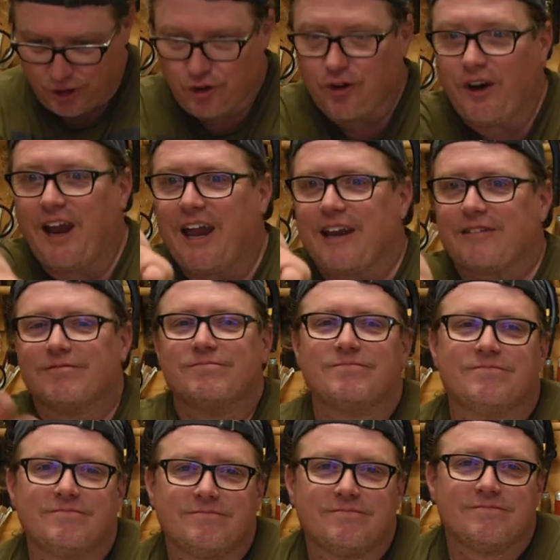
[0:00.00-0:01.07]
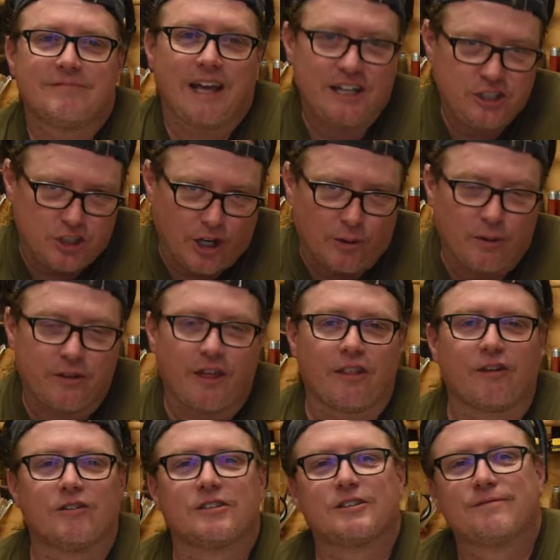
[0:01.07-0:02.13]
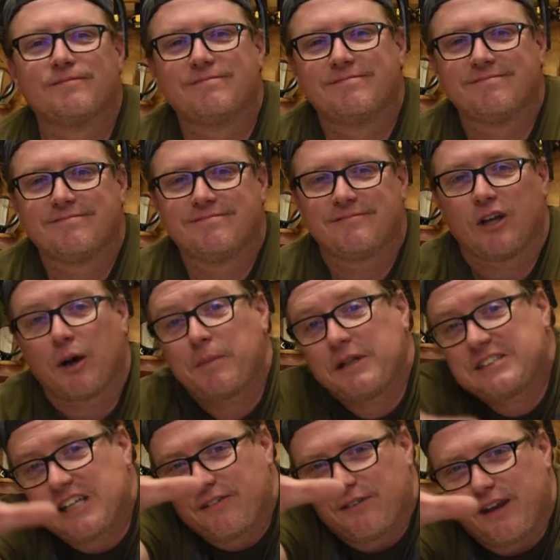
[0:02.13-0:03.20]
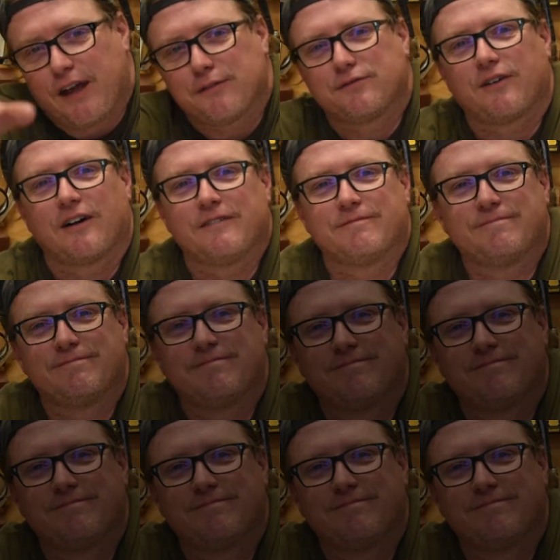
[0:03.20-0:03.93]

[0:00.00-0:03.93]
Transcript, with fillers: create, and share with others. Y'all be safe and have fun.